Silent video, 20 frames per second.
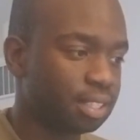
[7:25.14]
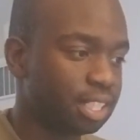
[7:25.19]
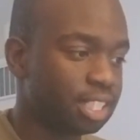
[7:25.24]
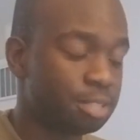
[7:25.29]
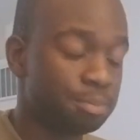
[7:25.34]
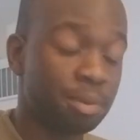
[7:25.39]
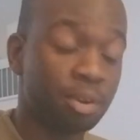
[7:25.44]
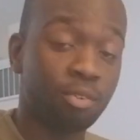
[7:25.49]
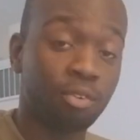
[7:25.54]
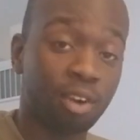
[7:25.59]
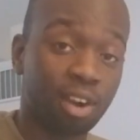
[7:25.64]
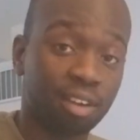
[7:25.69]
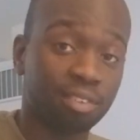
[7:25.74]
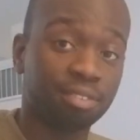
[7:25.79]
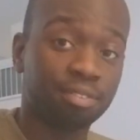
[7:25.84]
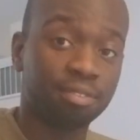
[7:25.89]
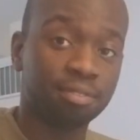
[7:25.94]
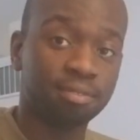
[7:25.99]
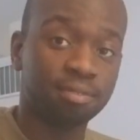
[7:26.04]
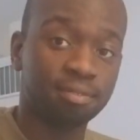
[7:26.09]
it's been
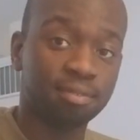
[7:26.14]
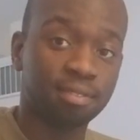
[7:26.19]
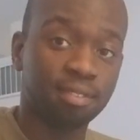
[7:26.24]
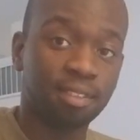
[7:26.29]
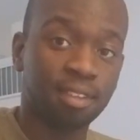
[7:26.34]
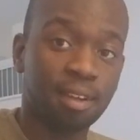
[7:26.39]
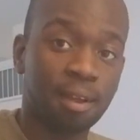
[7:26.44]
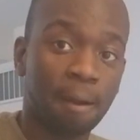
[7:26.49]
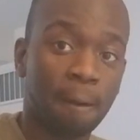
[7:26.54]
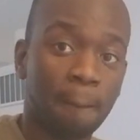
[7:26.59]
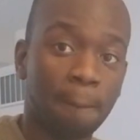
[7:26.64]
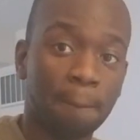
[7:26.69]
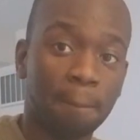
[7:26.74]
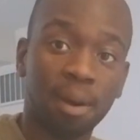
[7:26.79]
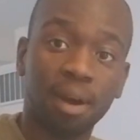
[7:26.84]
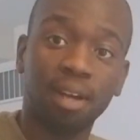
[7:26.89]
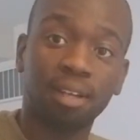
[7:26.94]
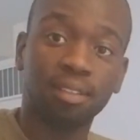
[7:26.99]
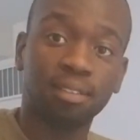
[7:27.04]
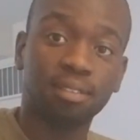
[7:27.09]
rough,
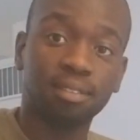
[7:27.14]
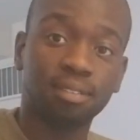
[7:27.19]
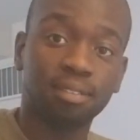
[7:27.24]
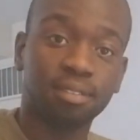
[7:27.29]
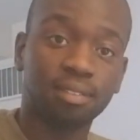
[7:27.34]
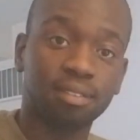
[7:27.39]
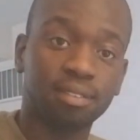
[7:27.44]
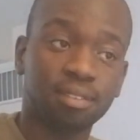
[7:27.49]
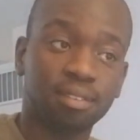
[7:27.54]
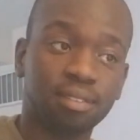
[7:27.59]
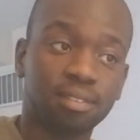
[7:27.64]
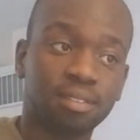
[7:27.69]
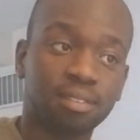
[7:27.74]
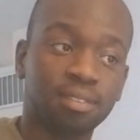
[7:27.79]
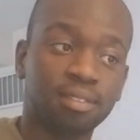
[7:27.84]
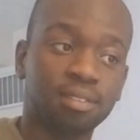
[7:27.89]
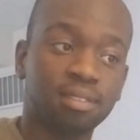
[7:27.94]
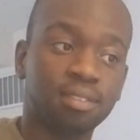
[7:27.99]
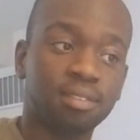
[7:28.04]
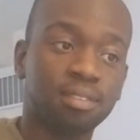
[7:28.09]
but
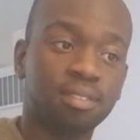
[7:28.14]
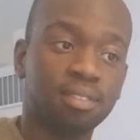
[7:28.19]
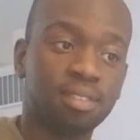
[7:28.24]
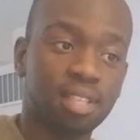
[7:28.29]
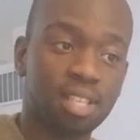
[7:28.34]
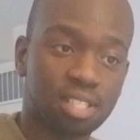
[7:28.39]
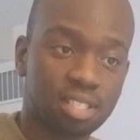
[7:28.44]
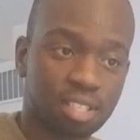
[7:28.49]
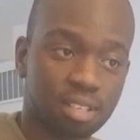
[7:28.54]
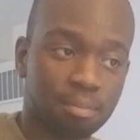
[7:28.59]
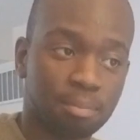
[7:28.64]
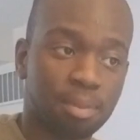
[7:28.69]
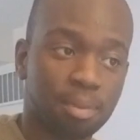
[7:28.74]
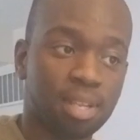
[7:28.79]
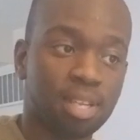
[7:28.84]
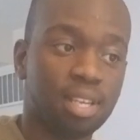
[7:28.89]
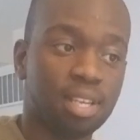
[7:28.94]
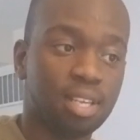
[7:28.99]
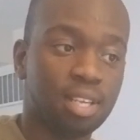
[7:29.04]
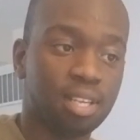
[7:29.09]
this can
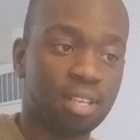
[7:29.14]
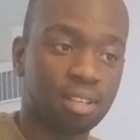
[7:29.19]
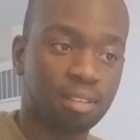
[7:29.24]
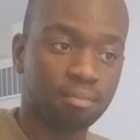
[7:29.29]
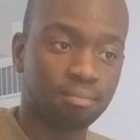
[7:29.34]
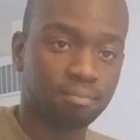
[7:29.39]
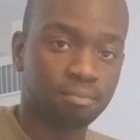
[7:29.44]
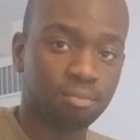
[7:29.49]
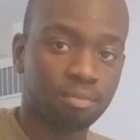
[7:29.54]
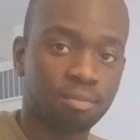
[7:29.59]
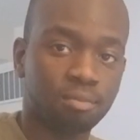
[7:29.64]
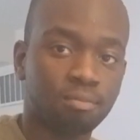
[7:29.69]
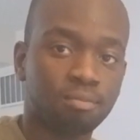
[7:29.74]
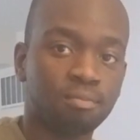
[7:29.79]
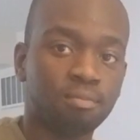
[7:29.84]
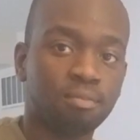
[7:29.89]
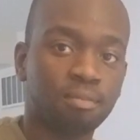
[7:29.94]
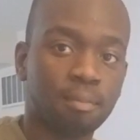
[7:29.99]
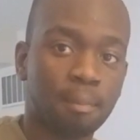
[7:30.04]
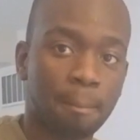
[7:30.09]
be
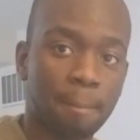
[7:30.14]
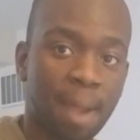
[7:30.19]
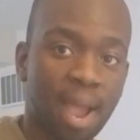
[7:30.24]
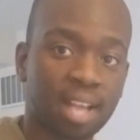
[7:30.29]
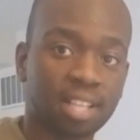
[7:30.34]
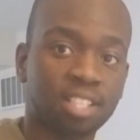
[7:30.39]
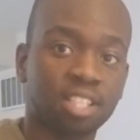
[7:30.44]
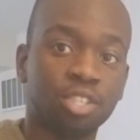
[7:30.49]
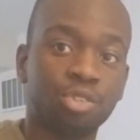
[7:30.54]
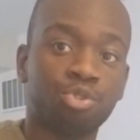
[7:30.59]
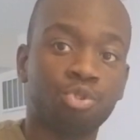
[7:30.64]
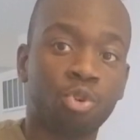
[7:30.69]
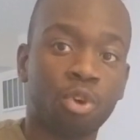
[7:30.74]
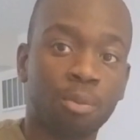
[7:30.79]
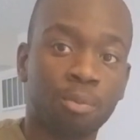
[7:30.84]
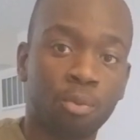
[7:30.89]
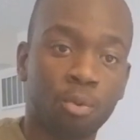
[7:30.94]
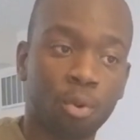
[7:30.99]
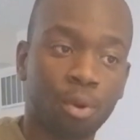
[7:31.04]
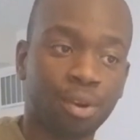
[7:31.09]
back to the
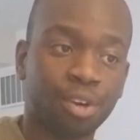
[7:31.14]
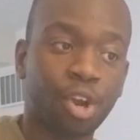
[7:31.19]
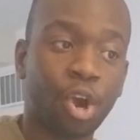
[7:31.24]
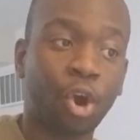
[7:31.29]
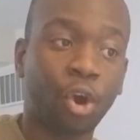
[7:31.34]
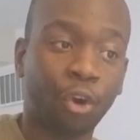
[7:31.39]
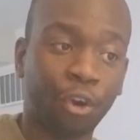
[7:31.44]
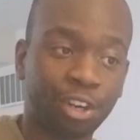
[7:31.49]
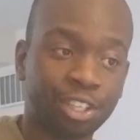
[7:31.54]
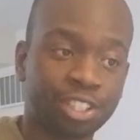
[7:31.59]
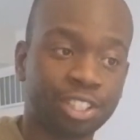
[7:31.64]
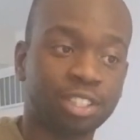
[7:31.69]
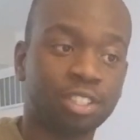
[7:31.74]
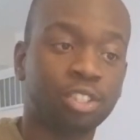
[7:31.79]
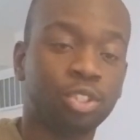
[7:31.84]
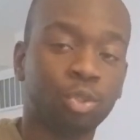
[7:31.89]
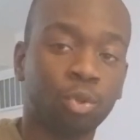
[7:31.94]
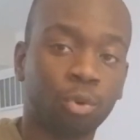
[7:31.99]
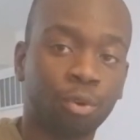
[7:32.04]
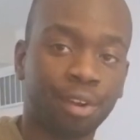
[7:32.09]
drawing board origin
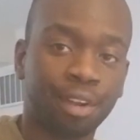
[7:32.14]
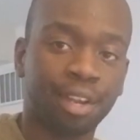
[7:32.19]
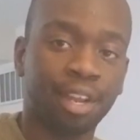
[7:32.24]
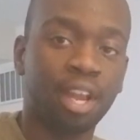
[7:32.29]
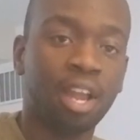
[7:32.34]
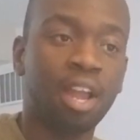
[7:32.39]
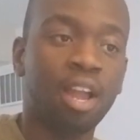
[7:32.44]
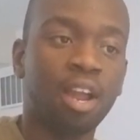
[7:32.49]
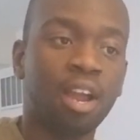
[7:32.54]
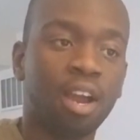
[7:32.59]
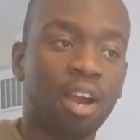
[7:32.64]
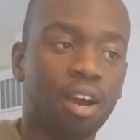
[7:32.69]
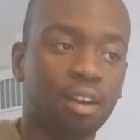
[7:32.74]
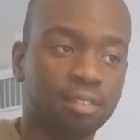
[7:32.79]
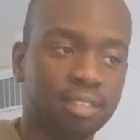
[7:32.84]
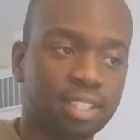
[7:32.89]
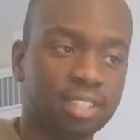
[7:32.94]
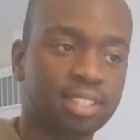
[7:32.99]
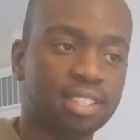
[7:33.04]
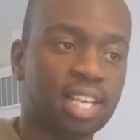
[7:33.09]
story
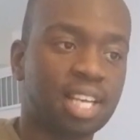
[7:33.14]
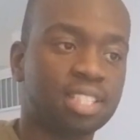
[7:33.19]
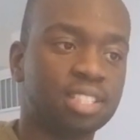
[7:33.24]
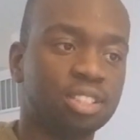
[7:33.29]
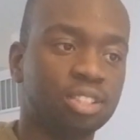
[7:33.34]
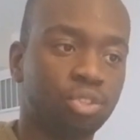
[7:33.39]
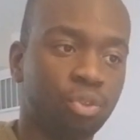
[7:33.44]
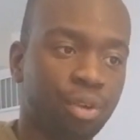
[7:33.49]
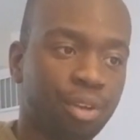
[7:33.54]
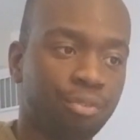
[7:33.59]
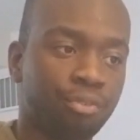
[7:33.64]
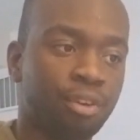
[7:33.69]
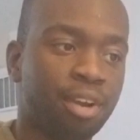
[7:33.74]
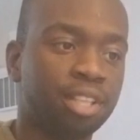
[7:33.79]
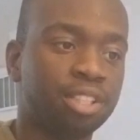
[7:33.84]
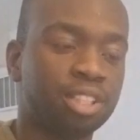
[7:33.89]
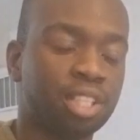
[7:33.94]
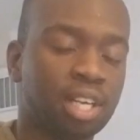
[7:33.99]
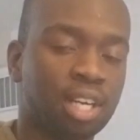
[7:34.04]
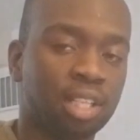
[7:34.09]
of the Assassin's Creed
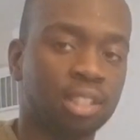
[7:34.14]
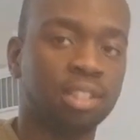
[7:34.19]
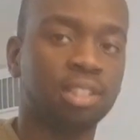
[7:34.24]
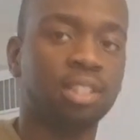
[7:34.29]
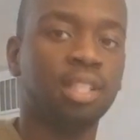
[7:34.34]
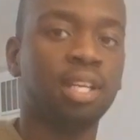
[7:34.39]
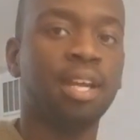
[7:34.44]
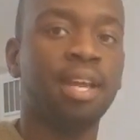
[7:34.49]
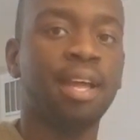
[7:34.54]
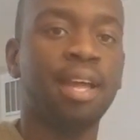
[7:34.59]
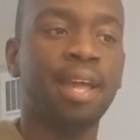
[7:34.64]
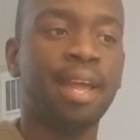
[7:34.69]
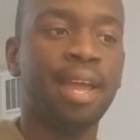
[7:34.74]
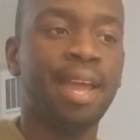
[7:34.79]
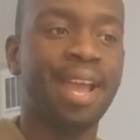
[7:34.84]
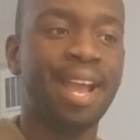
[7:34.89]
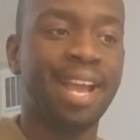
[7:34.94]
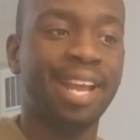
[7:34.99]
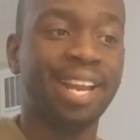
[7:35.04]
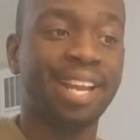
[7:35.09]
franchise,
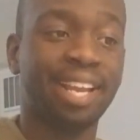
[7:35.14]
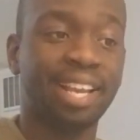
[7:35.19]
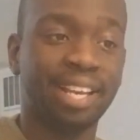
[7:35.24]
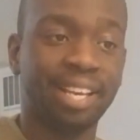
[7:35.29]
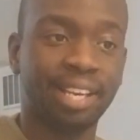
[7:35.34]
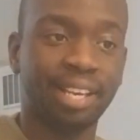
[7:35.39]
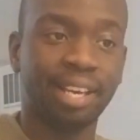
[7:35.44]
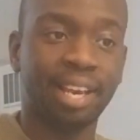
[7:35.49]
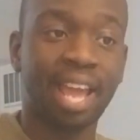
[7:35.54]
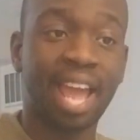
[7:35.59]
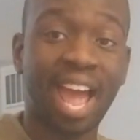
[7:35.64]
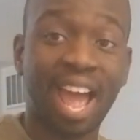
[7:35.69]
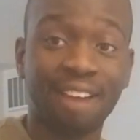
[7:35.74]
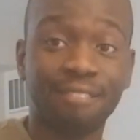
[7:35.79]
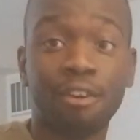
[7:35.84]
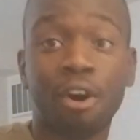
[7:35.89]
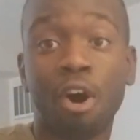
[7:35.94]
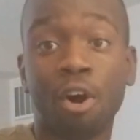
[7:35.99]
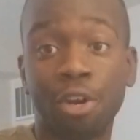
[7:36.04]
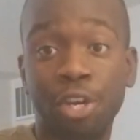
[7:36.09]
and it can
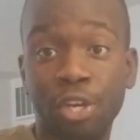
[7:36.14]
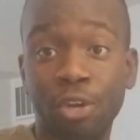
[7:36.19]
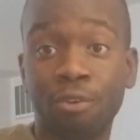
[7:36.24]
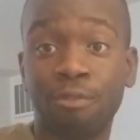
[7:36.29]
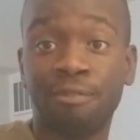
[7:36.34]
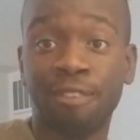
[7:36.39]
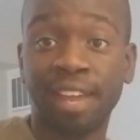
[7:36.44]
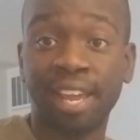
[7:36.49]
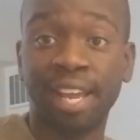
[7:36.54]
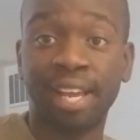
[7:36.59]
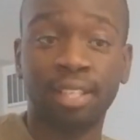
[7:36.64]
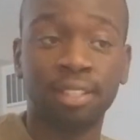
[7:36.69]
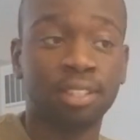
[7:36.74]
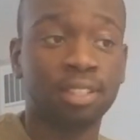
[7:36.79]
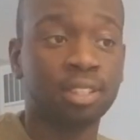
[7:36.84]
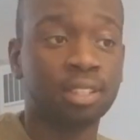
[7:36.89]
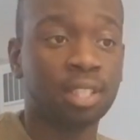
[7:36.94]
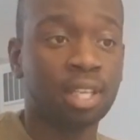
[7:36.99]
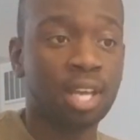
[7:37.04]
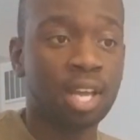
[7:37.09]
have on new
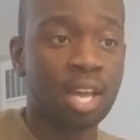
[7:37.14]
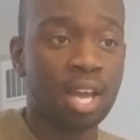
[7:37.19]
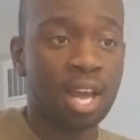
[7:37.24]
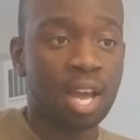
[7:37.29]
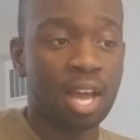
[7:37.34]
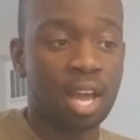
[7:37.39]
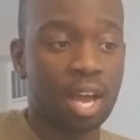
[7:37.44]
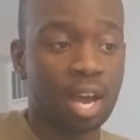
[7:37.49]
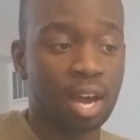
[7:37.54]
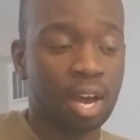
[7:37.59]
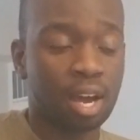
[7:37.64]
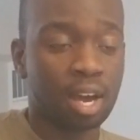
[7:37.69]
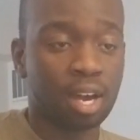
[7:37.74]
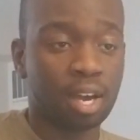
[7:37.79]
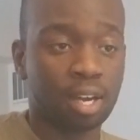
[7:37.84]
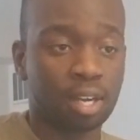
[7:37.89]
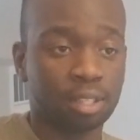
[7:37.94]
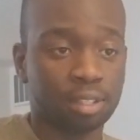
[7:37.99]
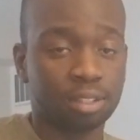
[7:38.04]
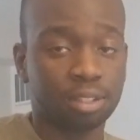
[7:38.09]
fans
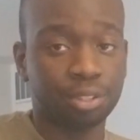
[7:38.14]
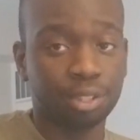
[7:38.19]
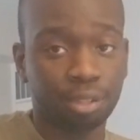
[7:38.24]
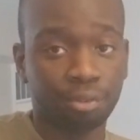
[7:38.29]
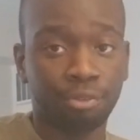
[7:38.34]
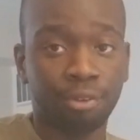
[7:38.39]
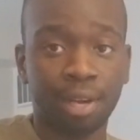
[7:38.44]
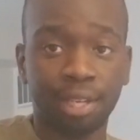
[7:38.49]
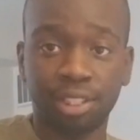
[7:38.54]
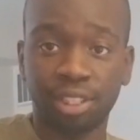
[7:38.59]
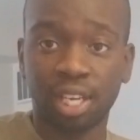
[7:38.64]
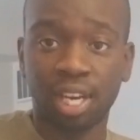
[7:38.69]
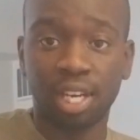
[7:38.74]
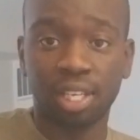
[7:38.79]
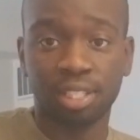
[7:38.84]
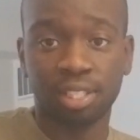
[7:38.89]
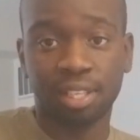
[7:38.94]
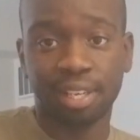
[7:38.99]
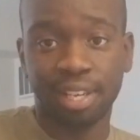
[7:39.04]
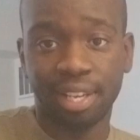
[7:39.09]
uh, to the
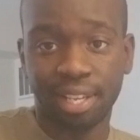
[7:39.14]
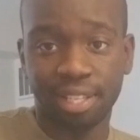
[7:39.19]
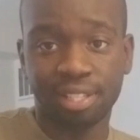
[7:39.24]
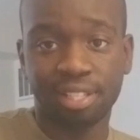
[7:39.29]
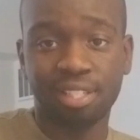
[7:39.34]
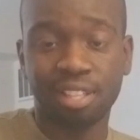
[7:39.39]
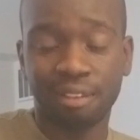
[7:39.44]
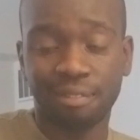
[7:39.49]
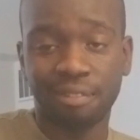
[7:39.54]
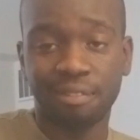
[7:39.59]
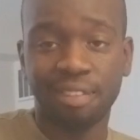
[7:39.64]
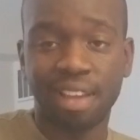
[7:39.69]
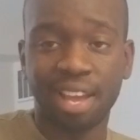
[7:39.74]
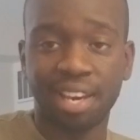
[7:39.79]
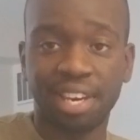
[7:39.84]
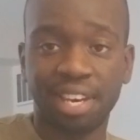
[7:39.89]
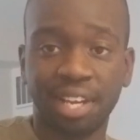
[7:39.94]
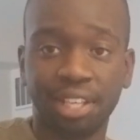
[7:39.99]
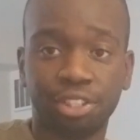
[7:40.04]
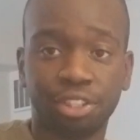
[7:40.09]
franchise and stuff of
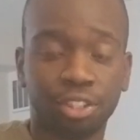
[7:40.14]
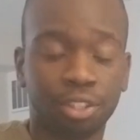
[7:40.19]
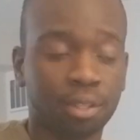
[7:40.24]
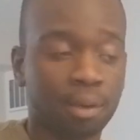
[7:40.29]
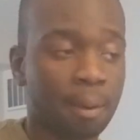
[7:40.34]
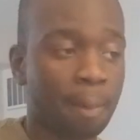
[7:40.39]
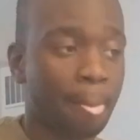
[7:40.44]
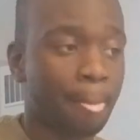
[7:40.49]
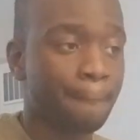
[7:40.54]
that nature.